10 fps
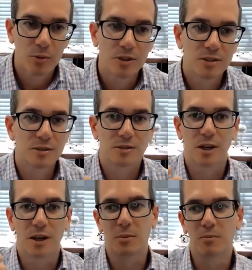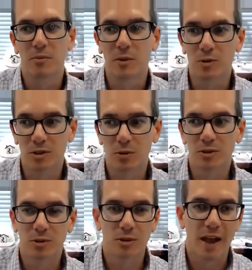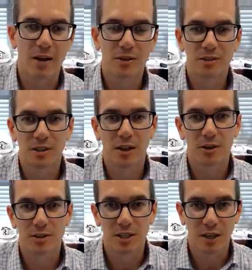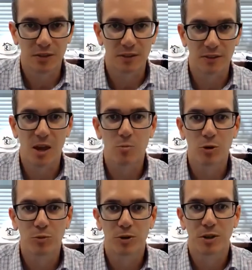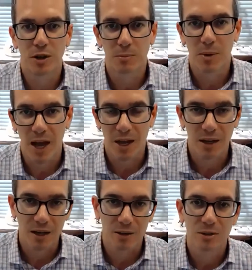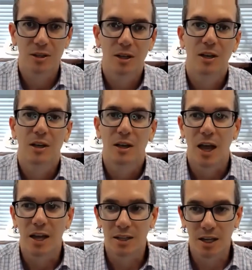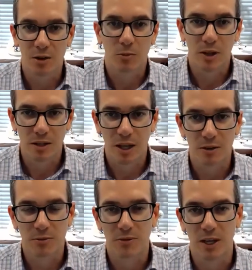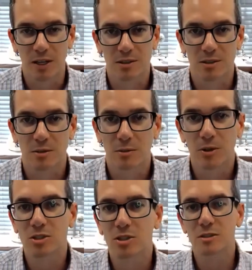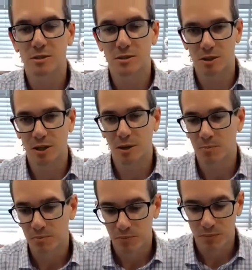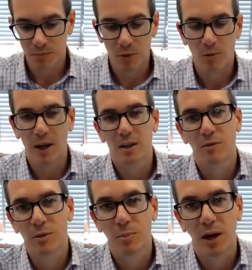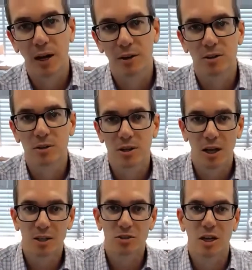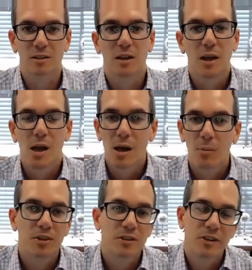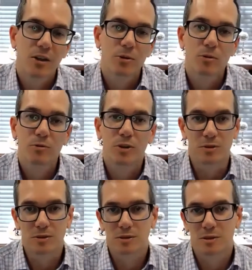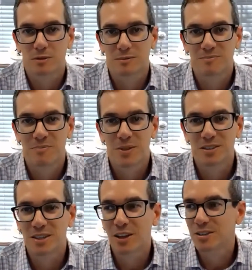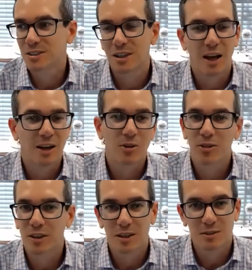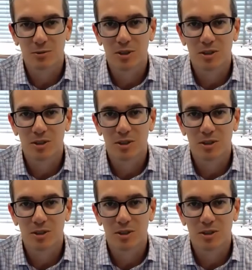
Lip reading: It was going to allow the seller to get the same roofer to come back out and get it fixed, which is the right of the buyer under the contract. But the seller refused. The seller said, I don't think that's